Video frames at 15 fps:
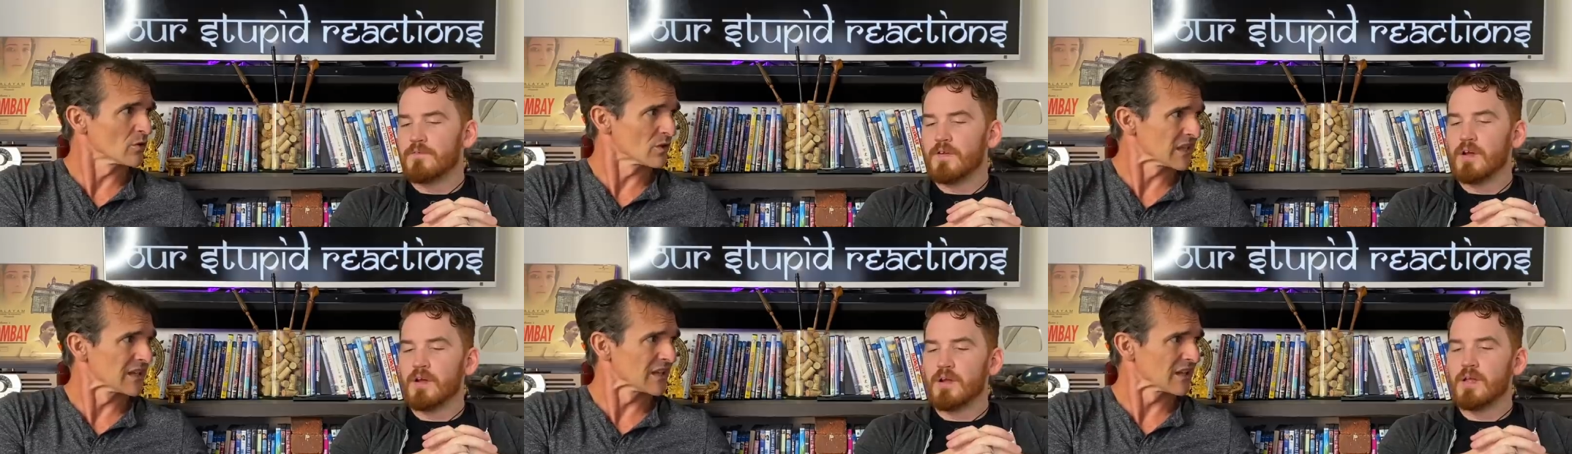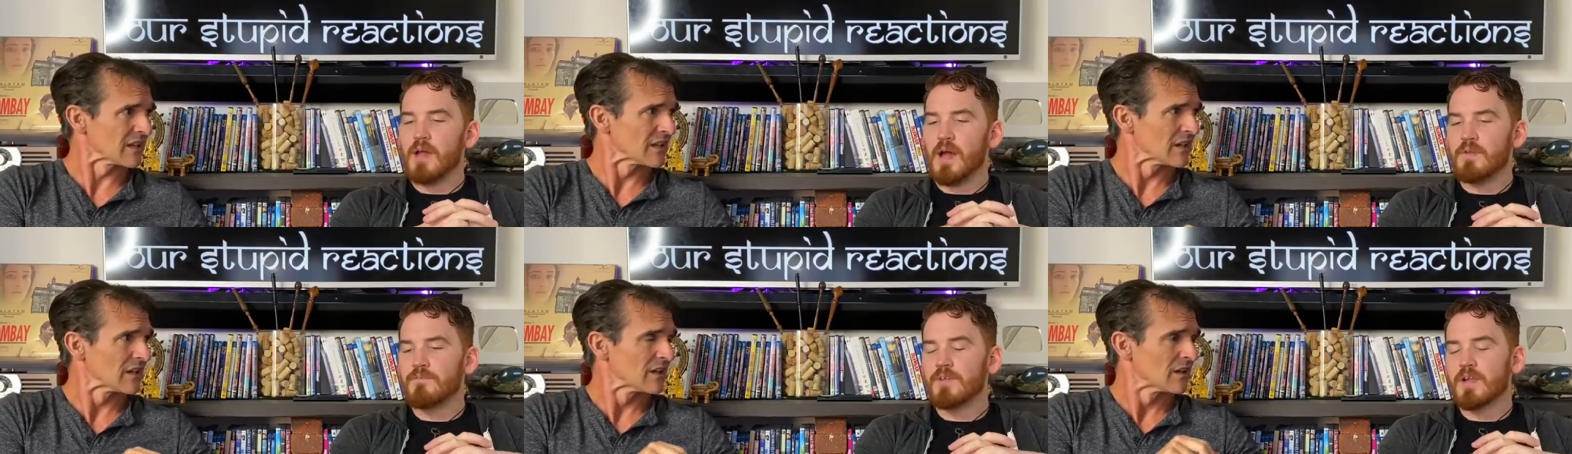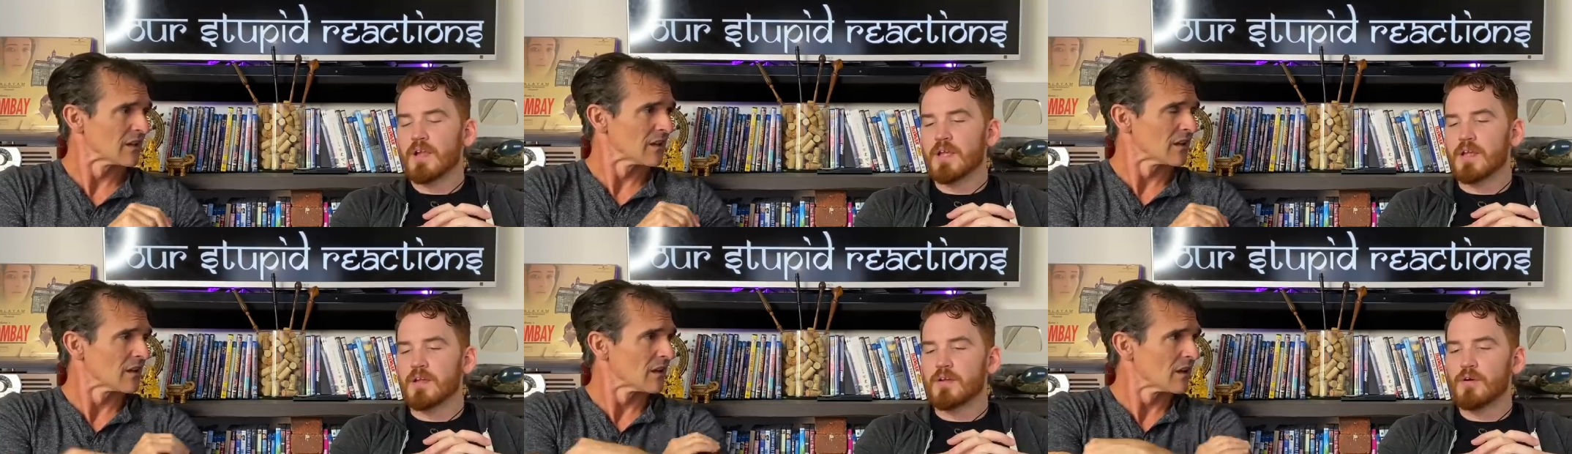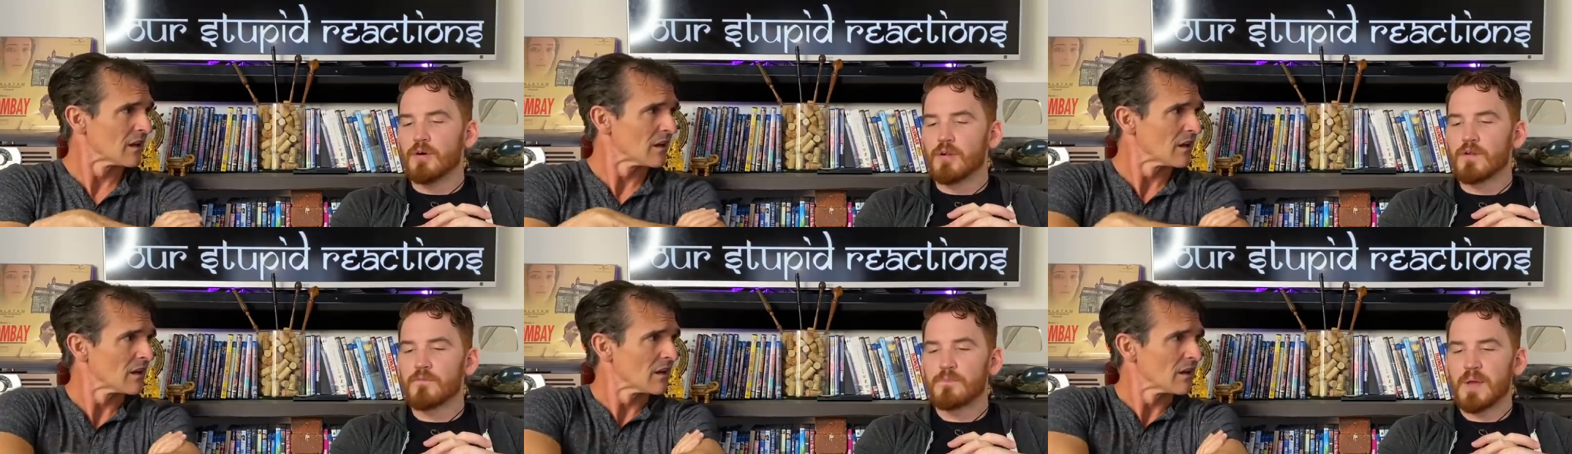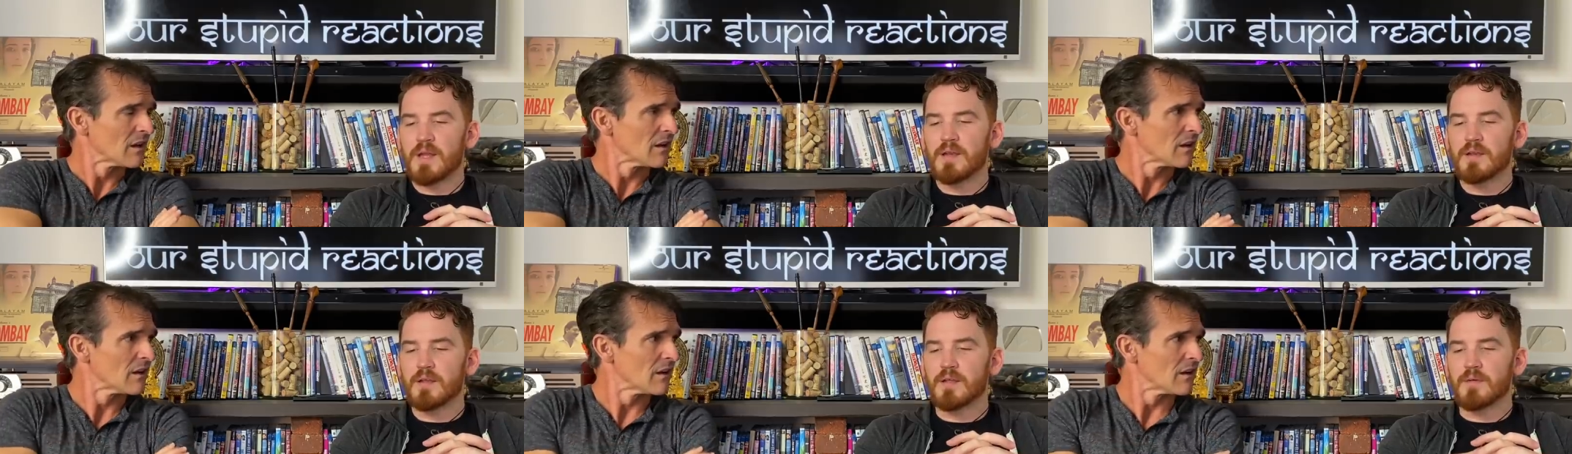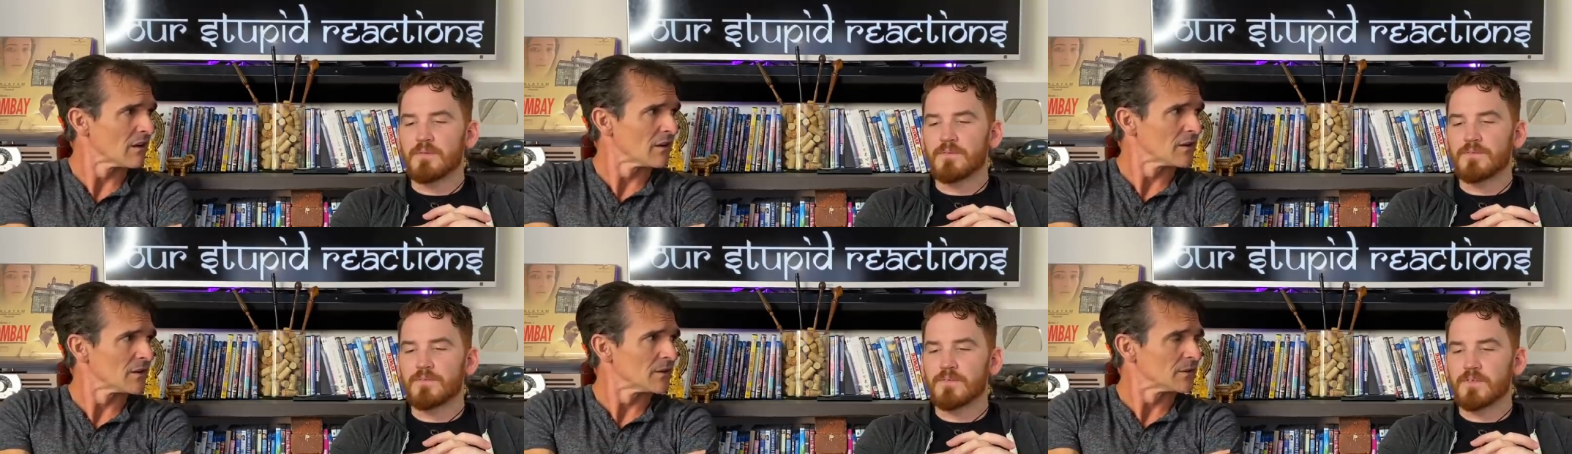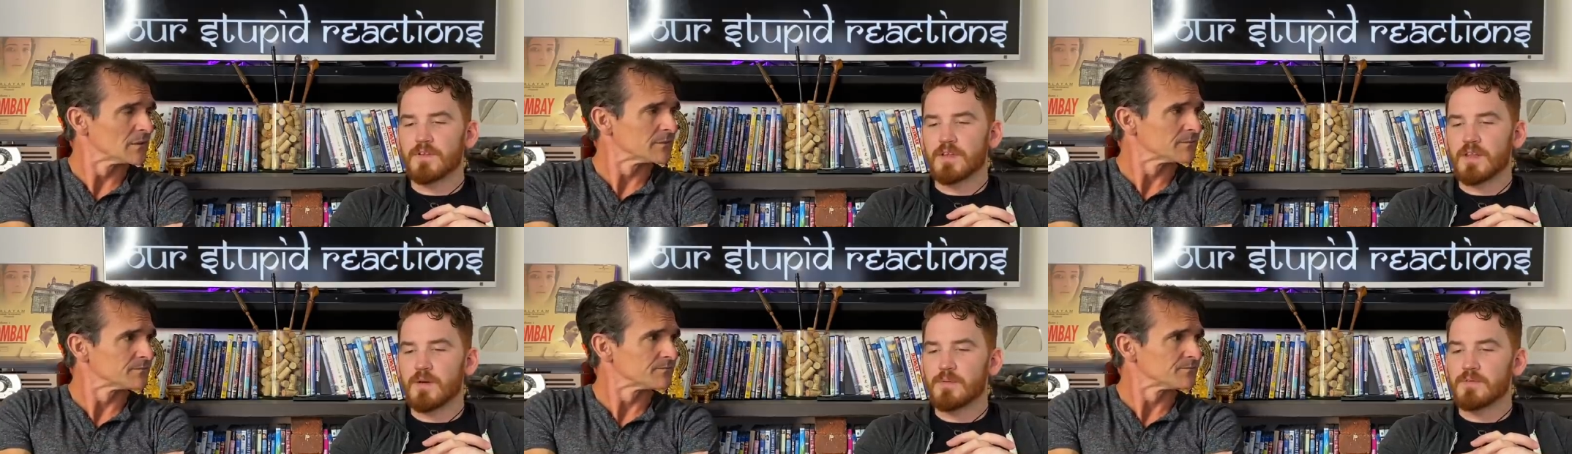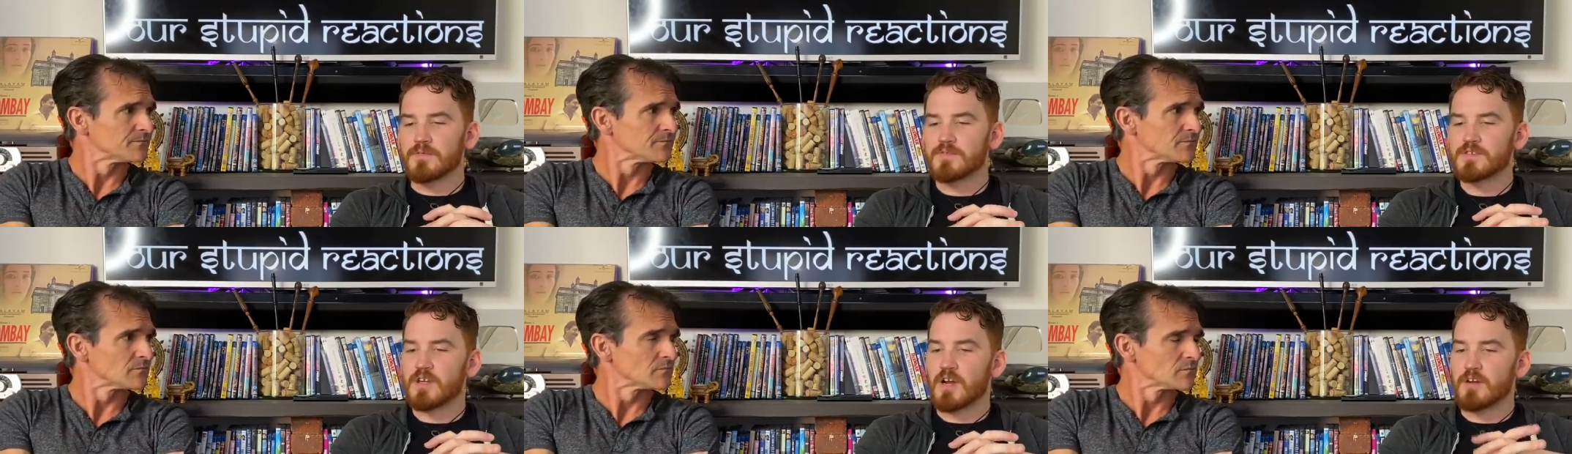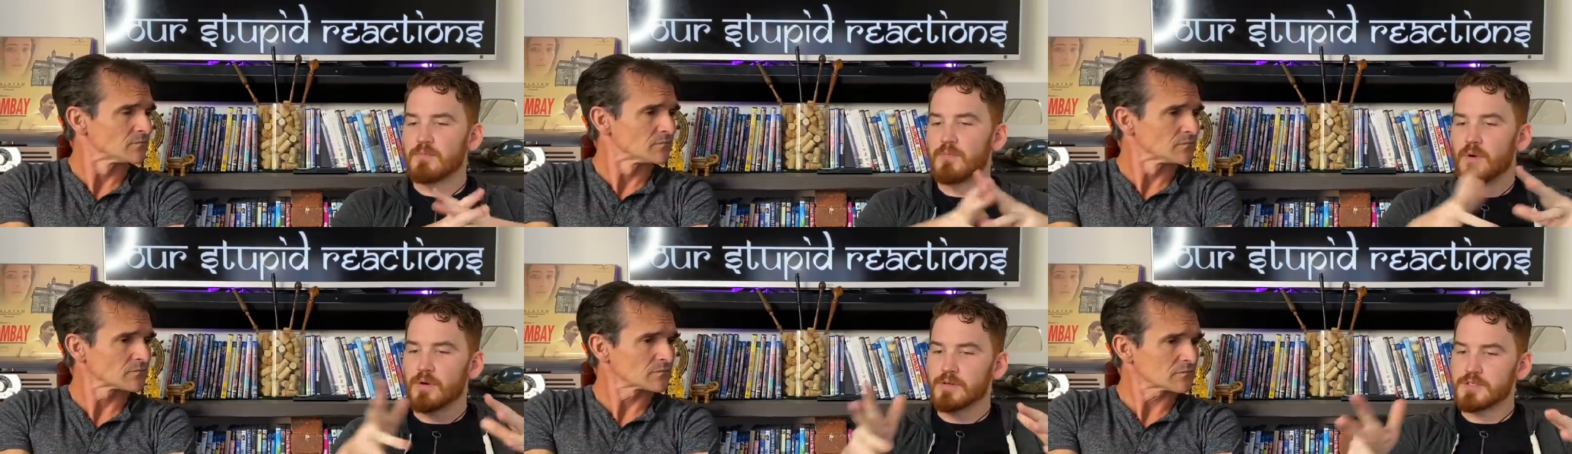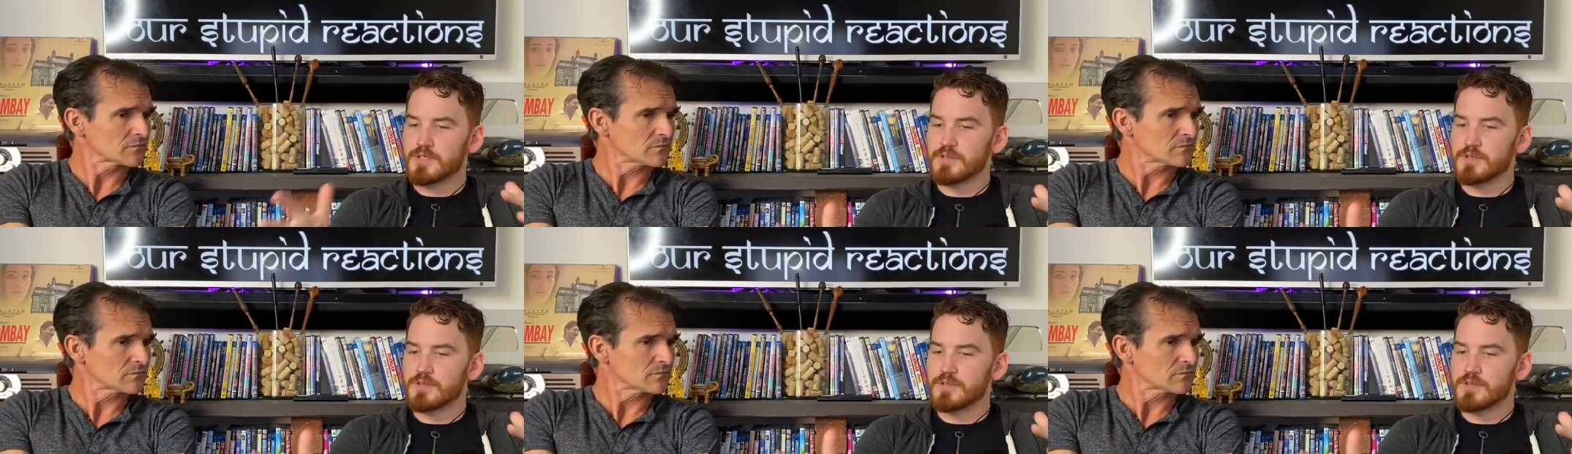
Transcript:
Speaker 1: I feel, yeah, I feel like it could have been if they would have stuck more